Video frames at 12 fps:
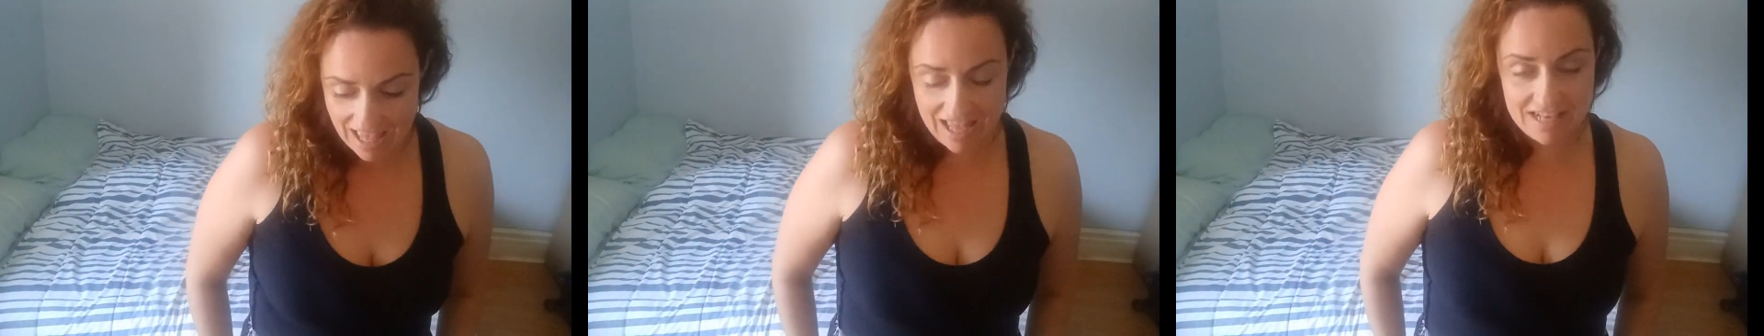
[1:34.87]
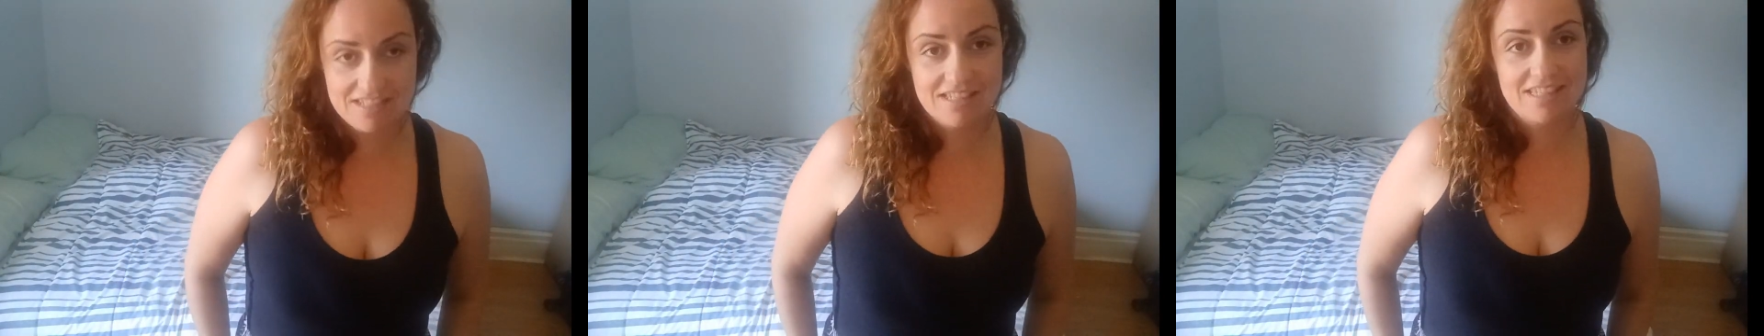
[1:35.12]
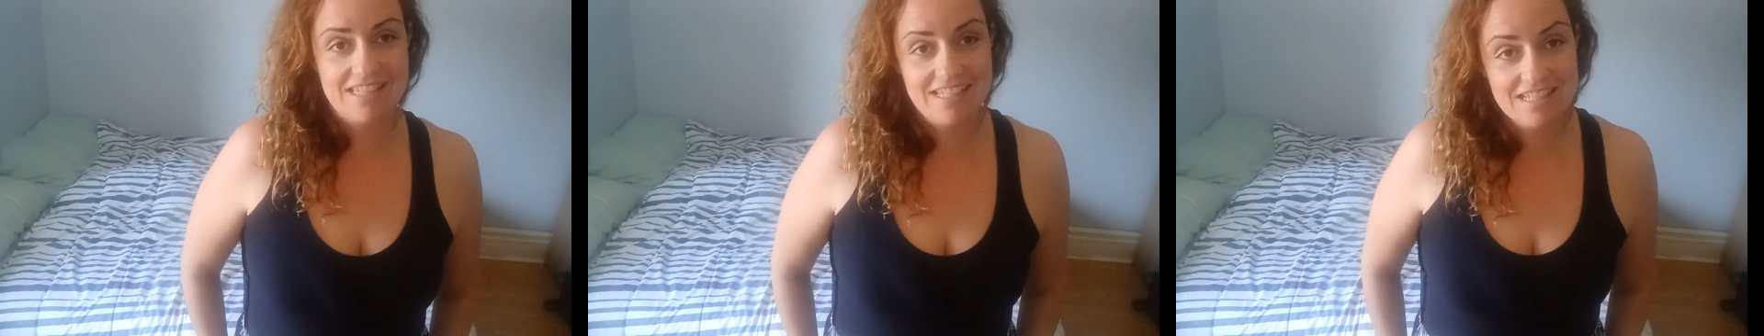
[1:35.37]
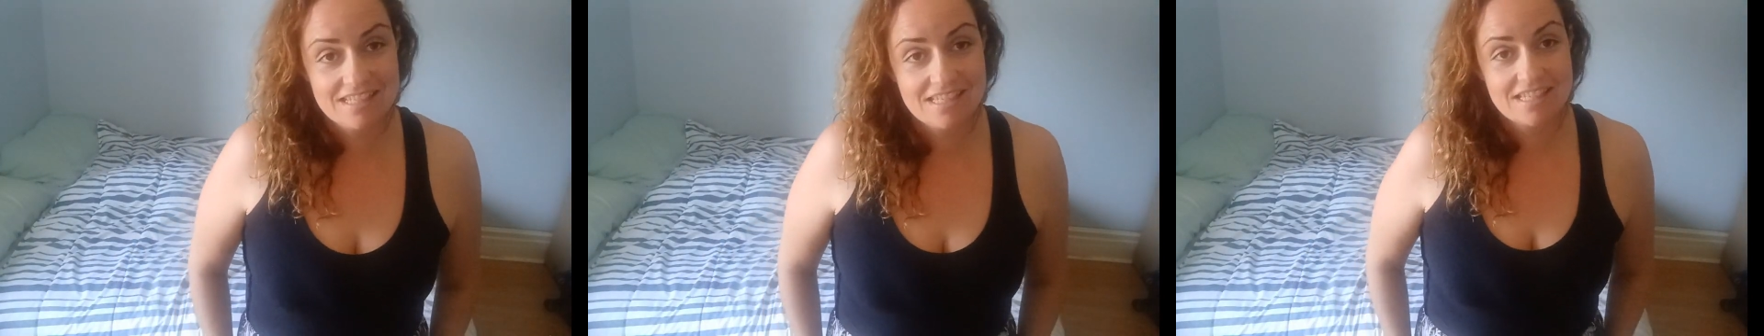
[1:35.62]
And
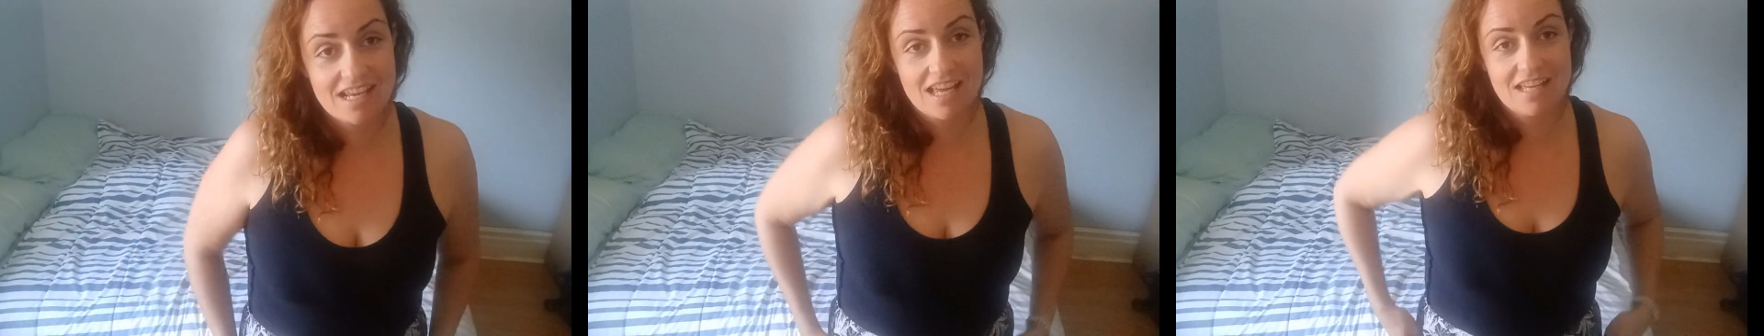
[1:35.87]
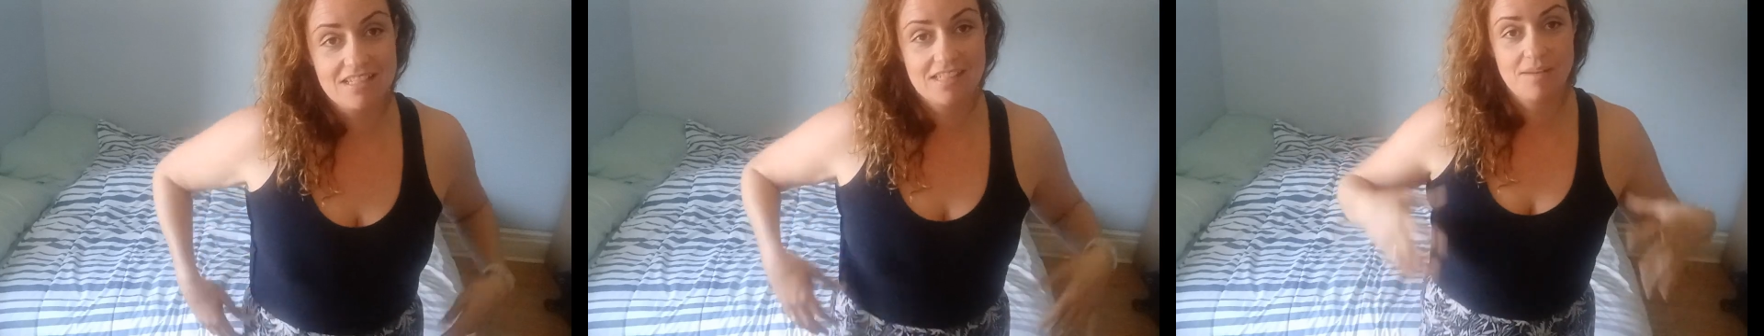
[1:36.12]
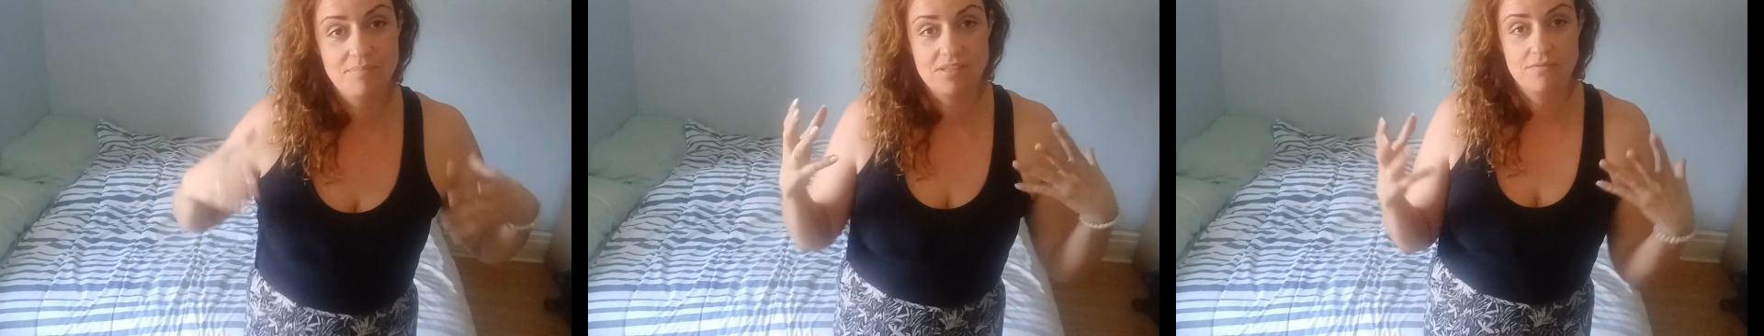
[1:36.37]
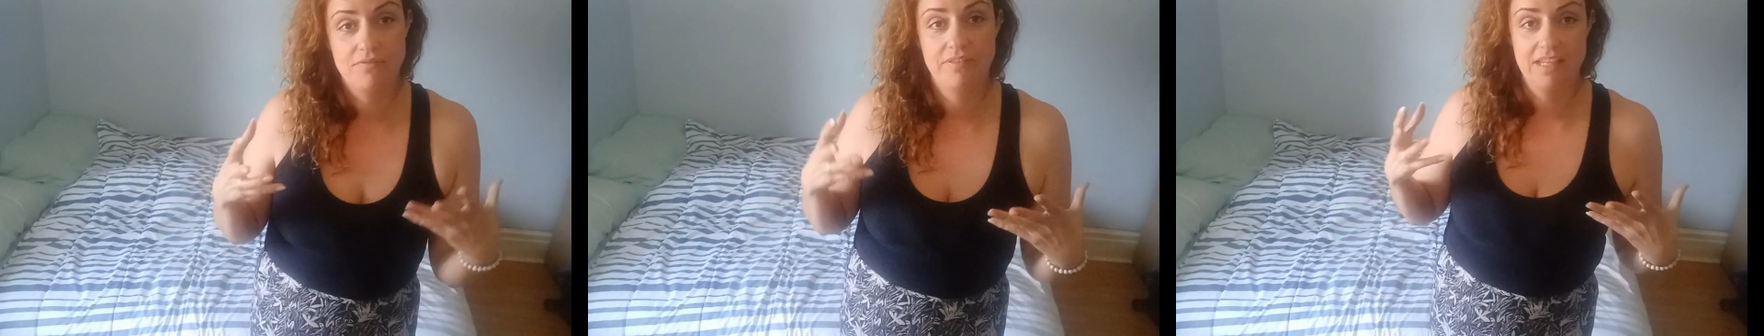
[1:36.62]
these types
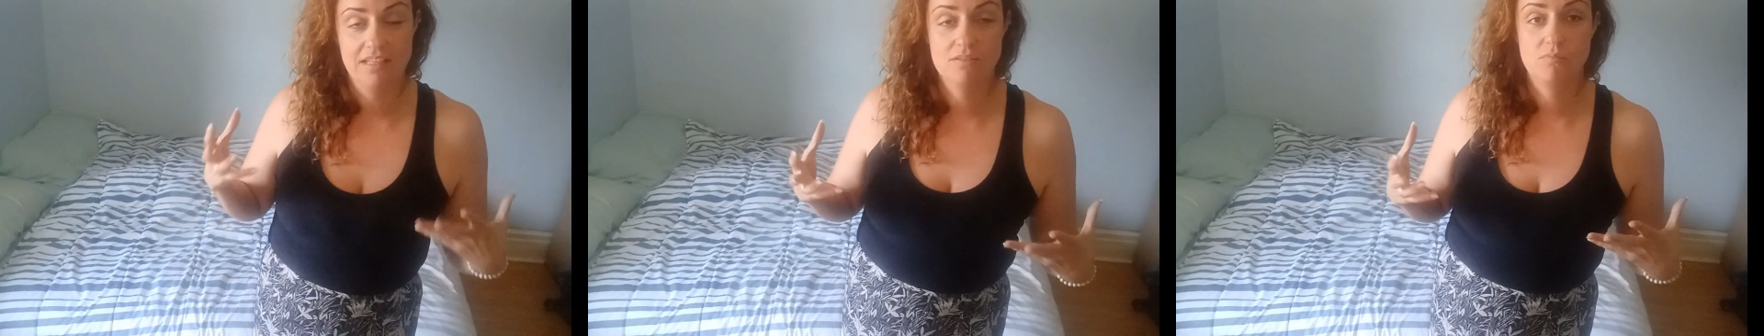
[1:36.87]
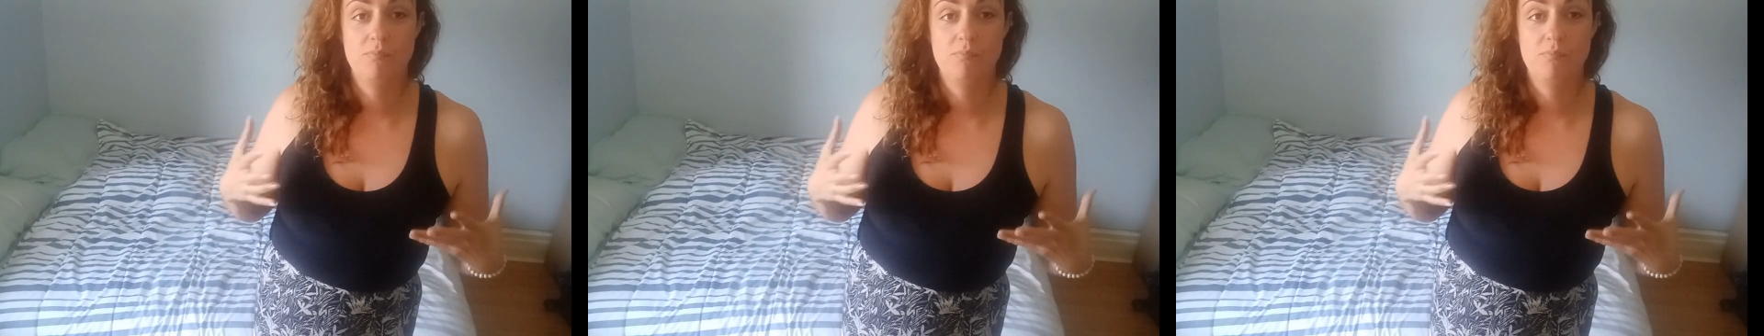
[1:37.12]
of things